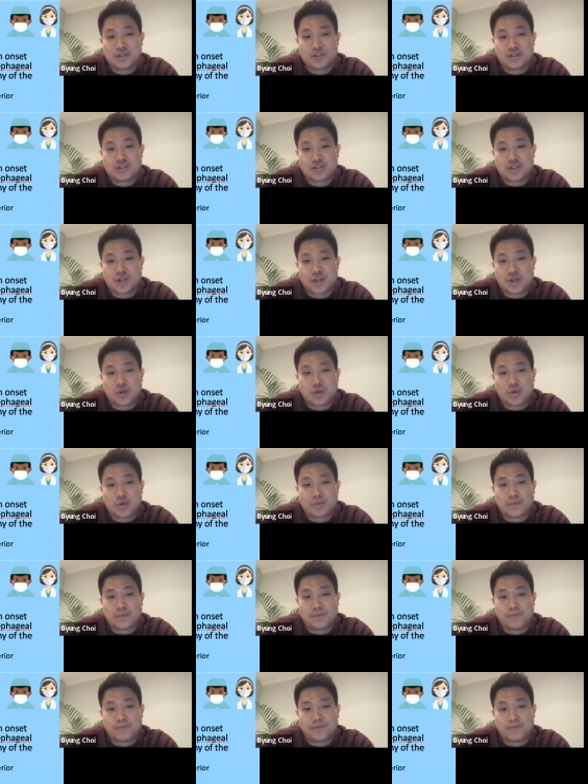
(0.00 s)

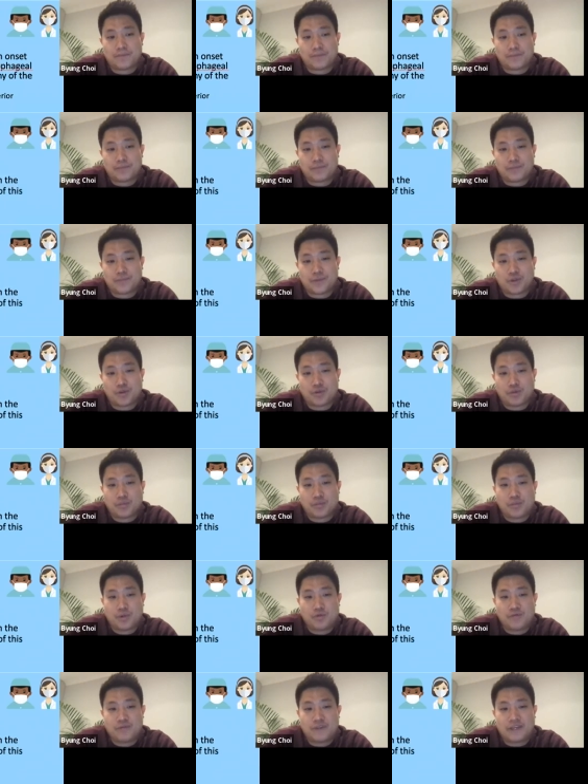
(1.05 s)
So
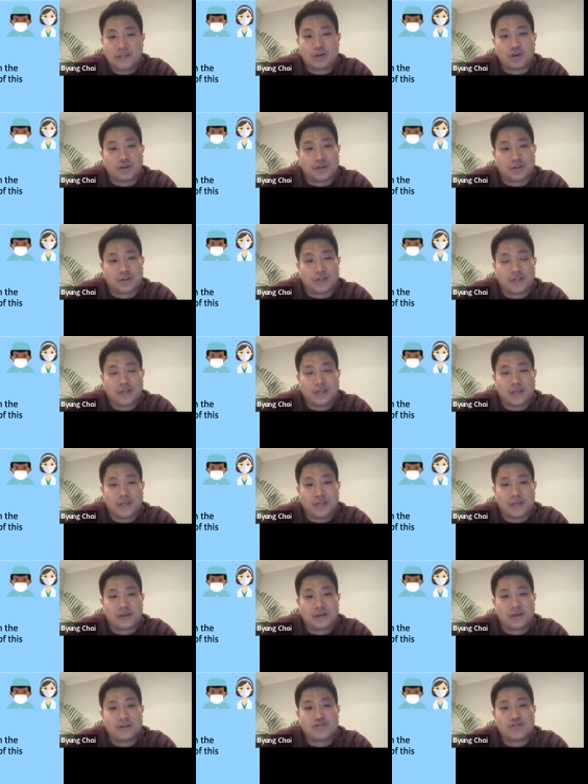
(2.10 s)
moving on
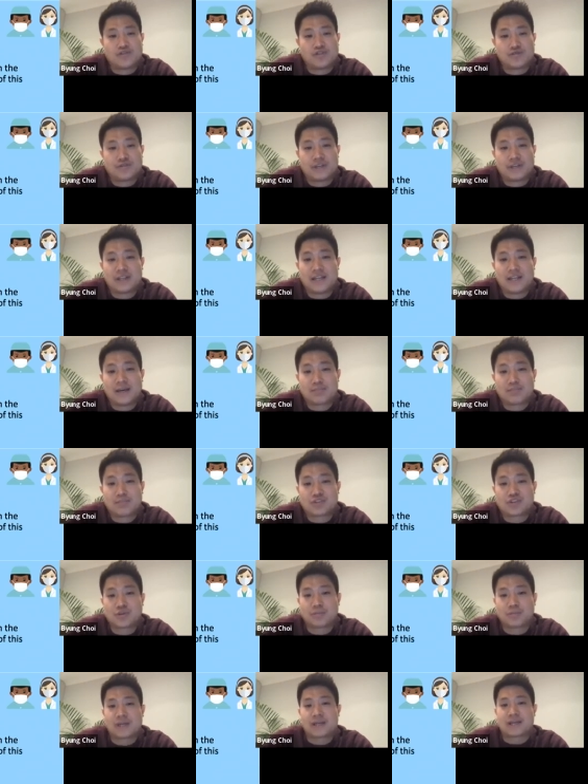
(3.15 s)
here, during a
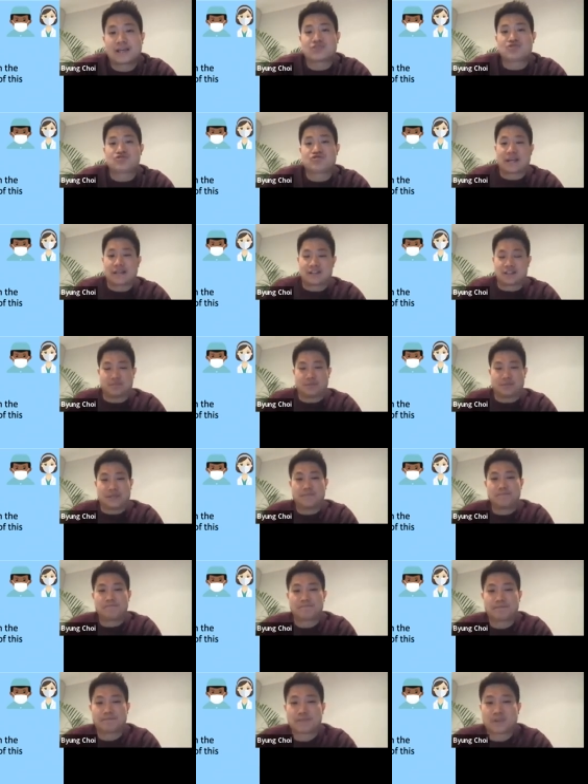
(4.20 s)
laparoscopic
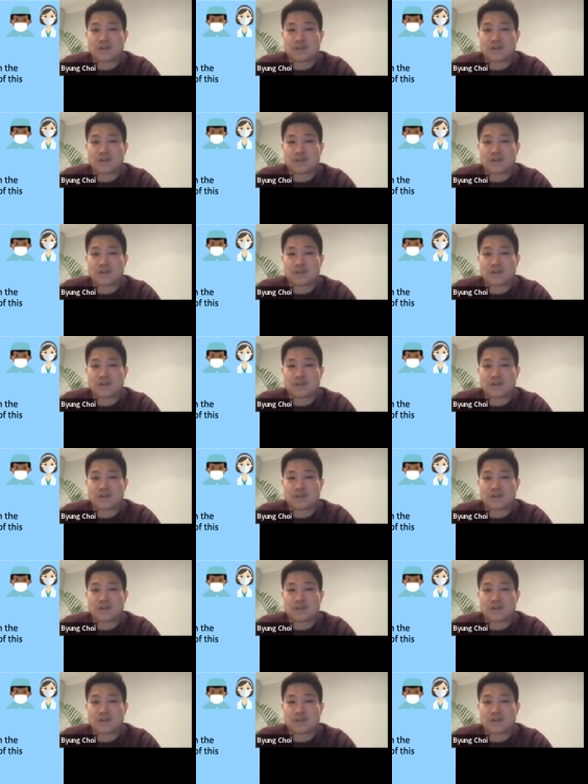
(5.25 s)
gastrectomy,